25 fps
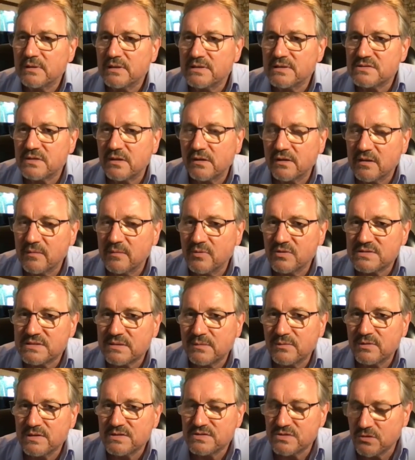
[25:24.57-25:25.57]
Let's talk about
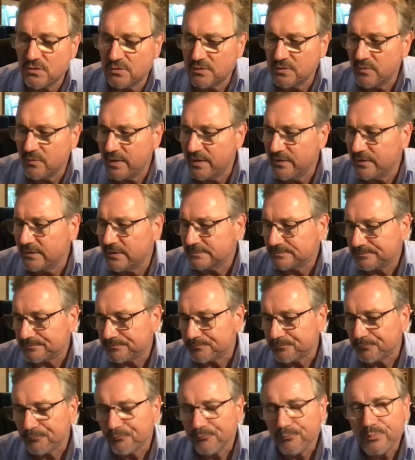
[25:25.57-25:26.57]
some of these. The only way that mm-hmm.
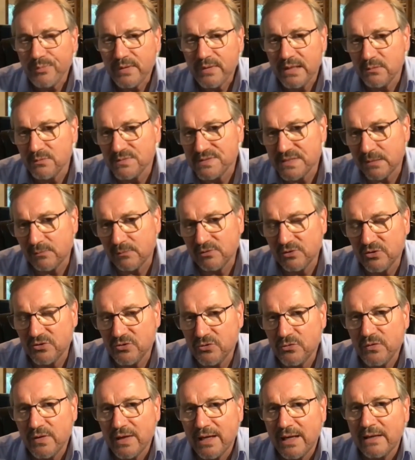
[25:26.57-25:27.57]
he was able to
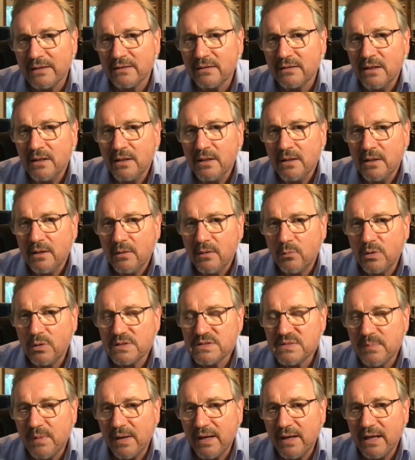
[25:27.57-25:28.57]
do that
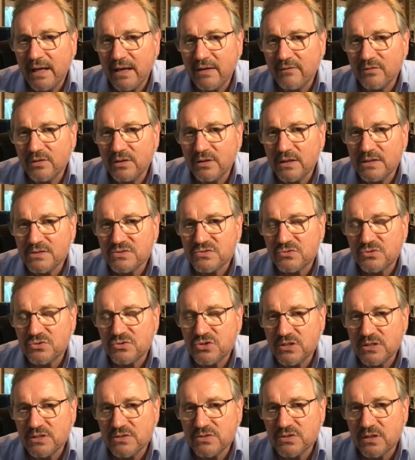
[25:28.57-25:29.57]
was by having a
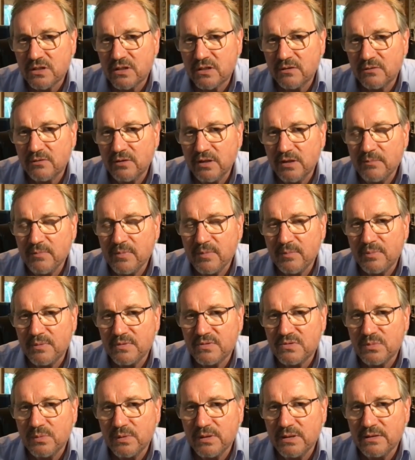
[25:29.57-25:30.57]
strategic agreement
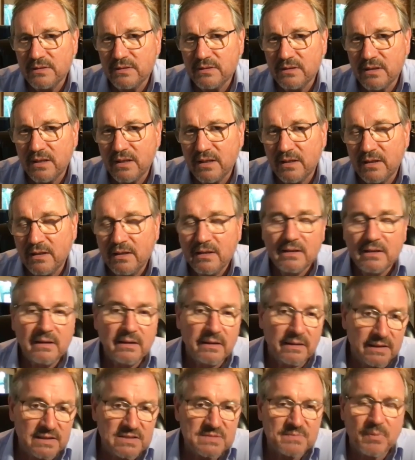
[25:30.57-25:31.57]
between uh,
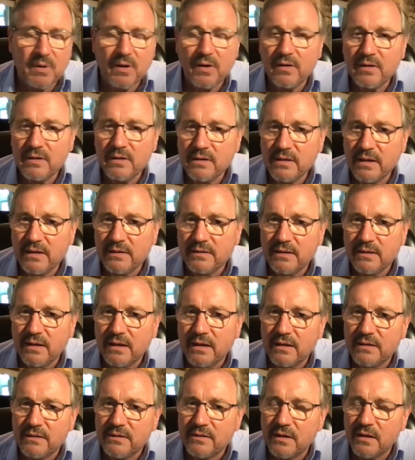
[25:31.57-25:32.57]
his party and
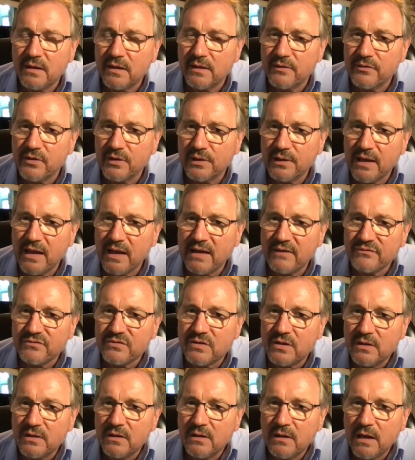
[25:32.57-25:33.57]
and uh, the left,
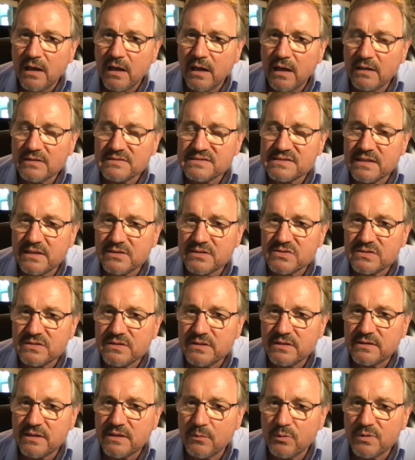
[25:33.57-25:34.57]
uh, such
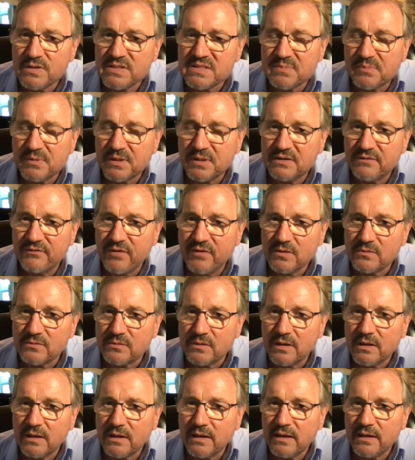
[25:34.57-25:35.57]
that they wouldn't split the vote.
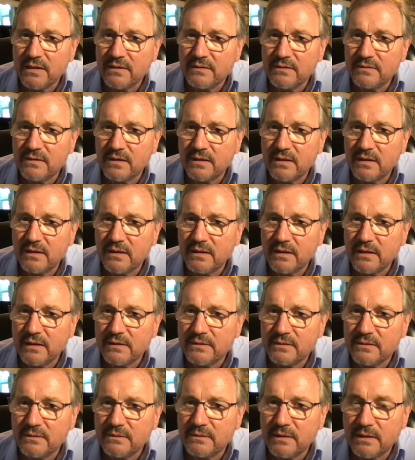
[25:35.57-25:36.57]
And uh,
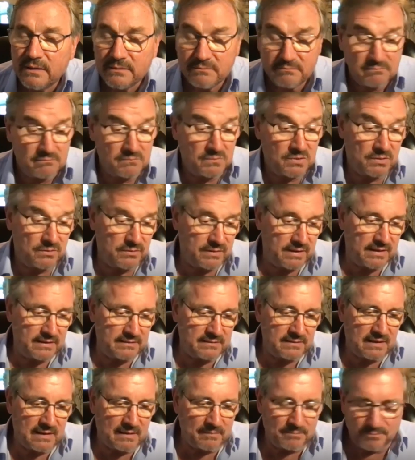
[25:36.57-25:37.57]
and and you know they
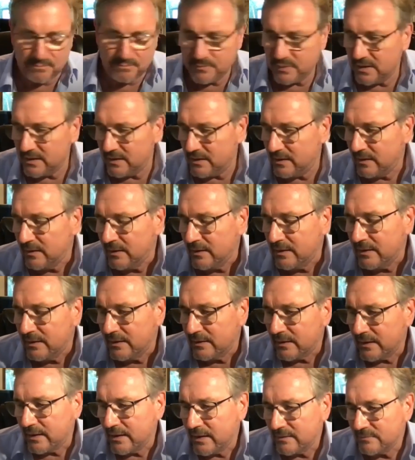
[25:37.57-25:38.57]
ended up. Uh,
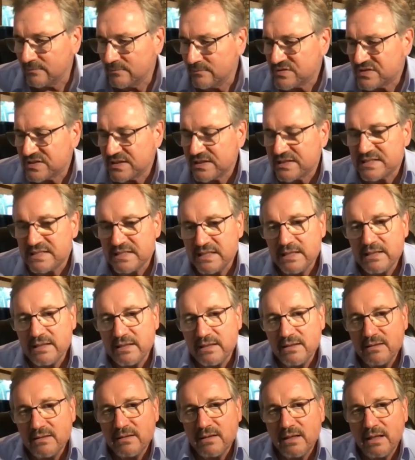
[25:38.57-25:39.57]
um,
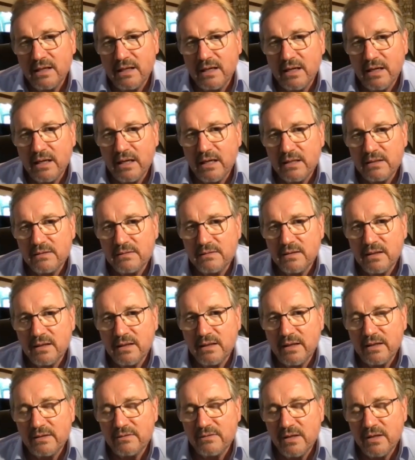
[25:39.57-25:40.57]
succeeding mm-hmm. and
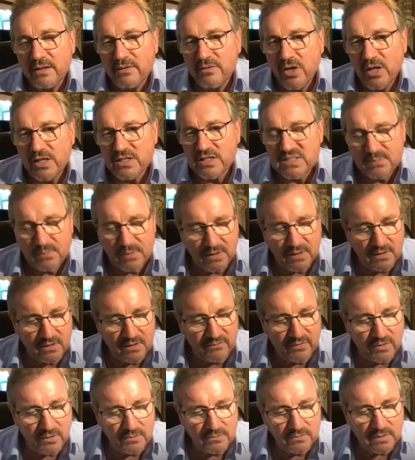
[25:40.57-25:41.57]
and and not splitting the
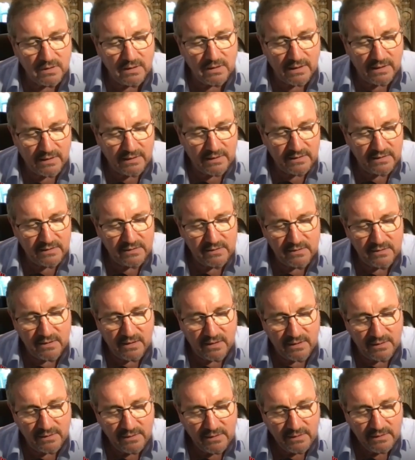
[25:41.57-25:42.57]
vote in
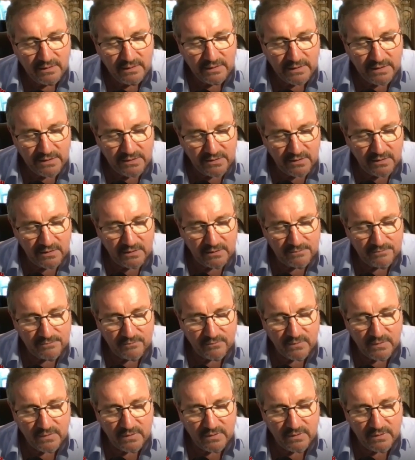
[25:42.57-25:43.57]
in the
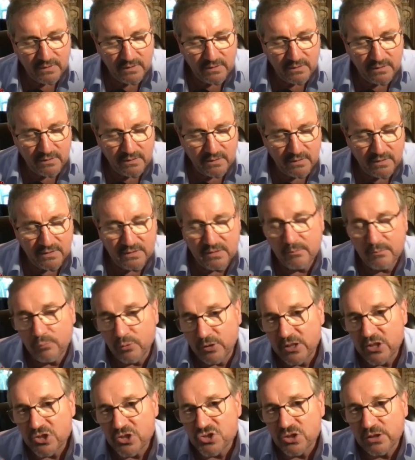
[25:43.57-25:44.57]
in the
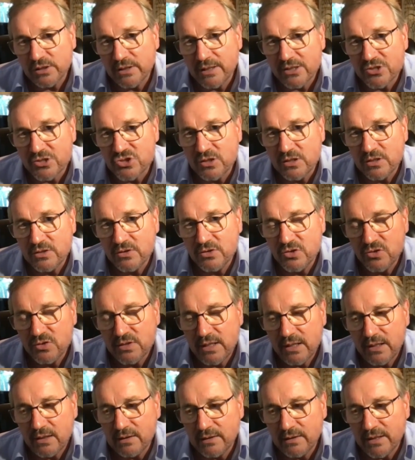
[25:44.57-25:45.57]
British election, in the
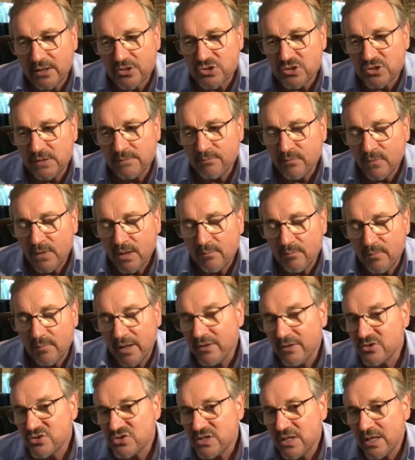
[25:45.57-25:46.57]
UK election, my
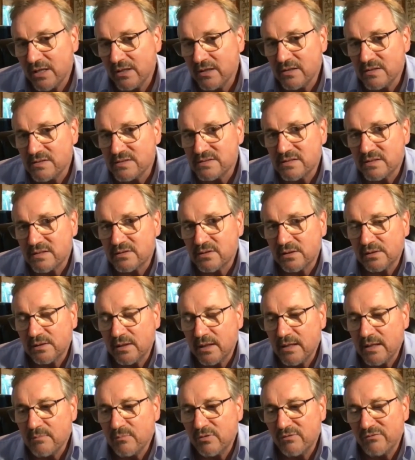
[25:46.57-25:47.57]
understanding is that the
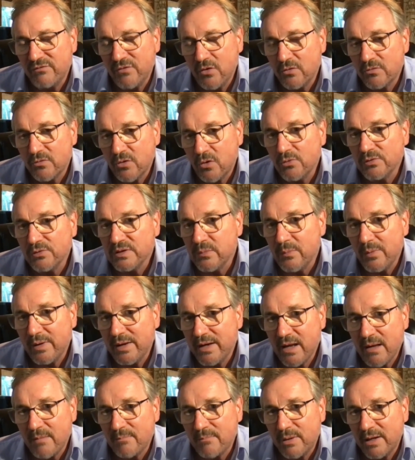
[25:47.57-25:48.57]
Labour mm-hmm. vote only
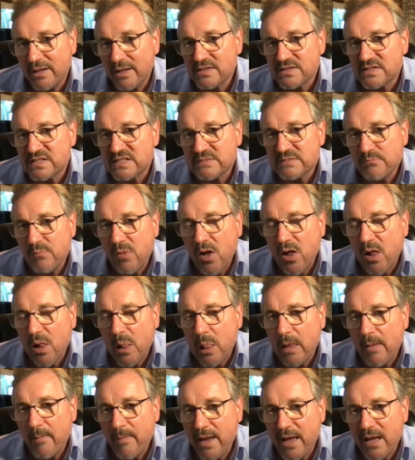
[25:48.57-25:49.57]
went up by a
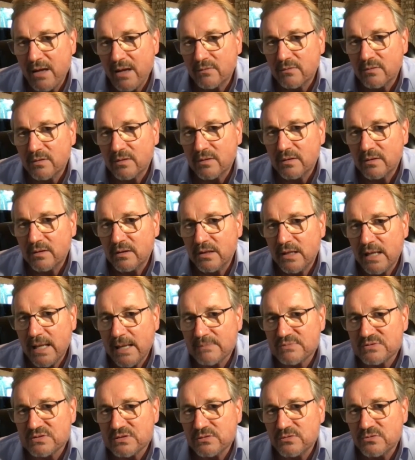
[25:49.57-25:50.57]
small amount in
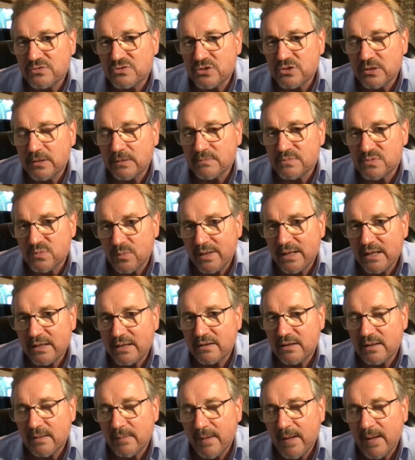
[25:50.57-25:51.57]
absolute terms. What
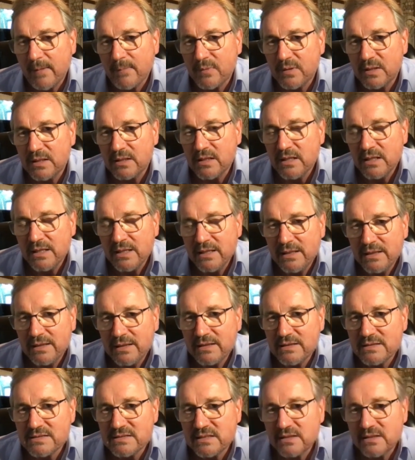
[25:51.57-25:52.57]
ended up happening
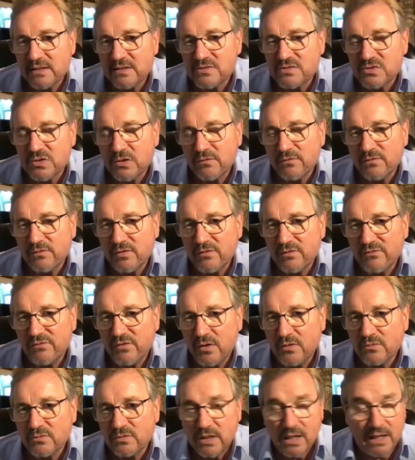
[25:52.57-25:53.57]
is the Conservative
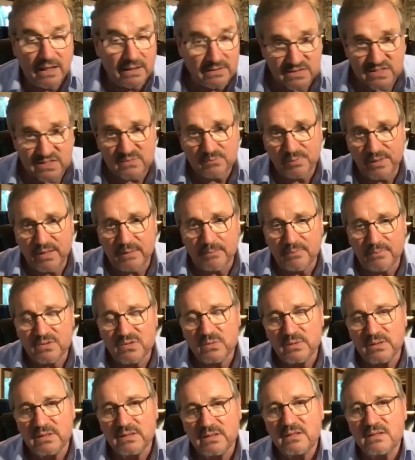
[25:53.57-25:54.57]
vote got split
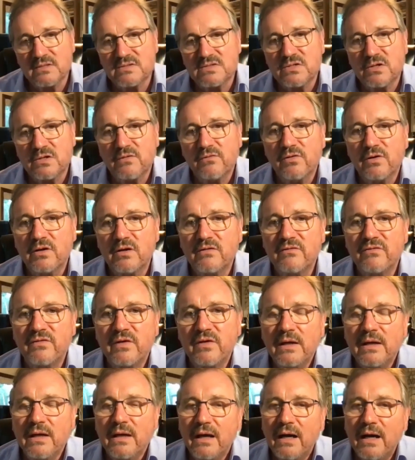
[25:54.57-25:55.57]
between the Conservative
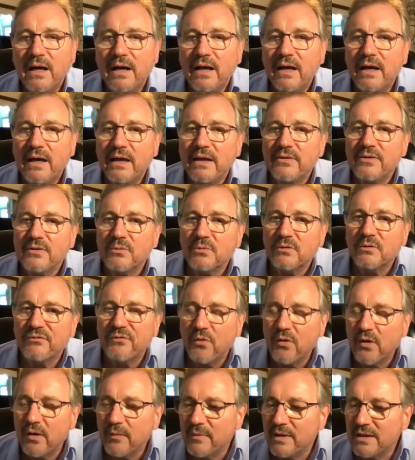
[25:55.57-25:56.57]
uh, and the
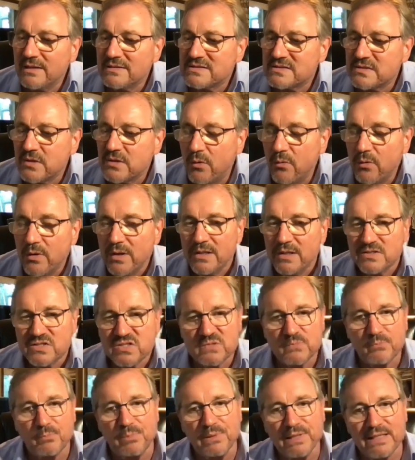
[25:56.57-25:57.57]
Reform, and so
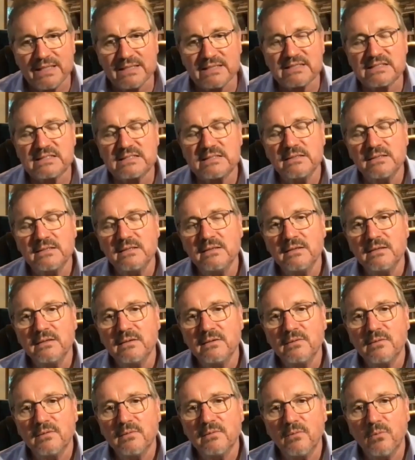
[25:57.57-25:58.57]
splits
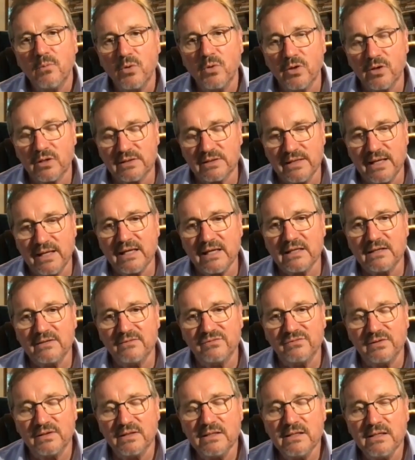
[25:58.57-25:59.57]
work
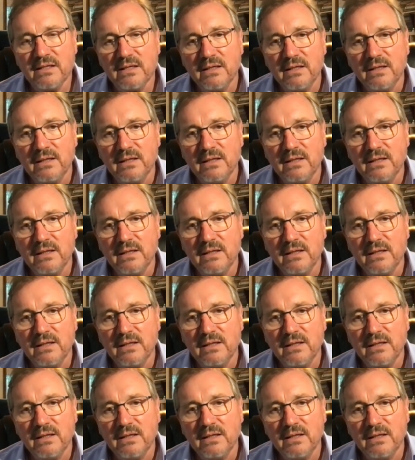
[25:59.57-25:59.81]
negatively.